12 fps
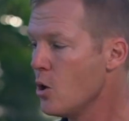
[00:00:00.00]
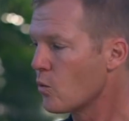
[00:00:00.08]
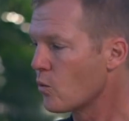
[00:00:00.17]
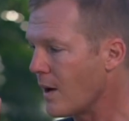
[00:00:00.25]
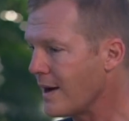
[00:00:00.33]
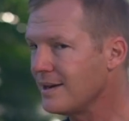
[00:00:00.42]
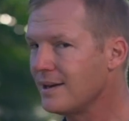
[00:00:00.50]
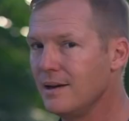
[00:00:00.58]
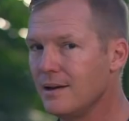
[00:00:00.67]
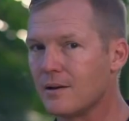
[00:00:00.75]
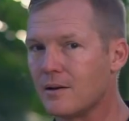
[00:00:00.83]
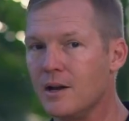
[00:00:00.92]
right
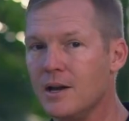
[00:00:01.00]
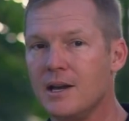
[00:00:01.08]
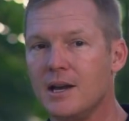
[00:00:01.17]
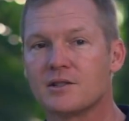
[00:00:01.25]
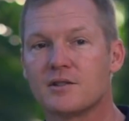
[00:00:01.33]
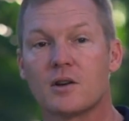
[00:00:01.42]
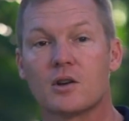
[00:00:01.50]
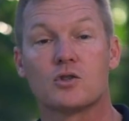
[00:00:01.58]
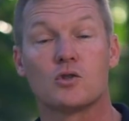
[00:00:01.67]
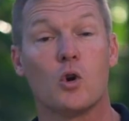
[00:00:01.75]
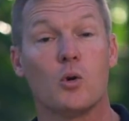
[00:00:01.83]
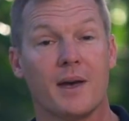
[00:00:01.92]
here into the
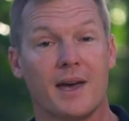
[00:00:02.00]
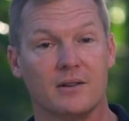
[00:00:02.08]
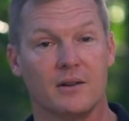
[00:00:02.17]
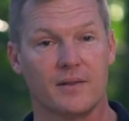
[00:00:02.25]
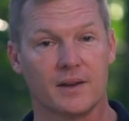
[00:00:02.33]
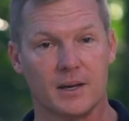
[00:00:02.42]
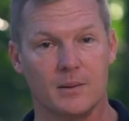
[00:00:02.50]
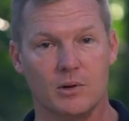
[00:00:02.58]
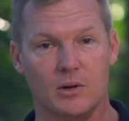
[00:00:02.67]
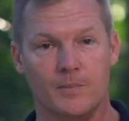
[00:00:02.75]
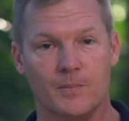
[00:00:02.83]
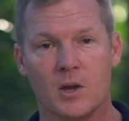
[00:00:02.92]
control panel of the
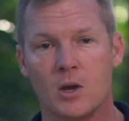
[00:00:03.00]
gimbal,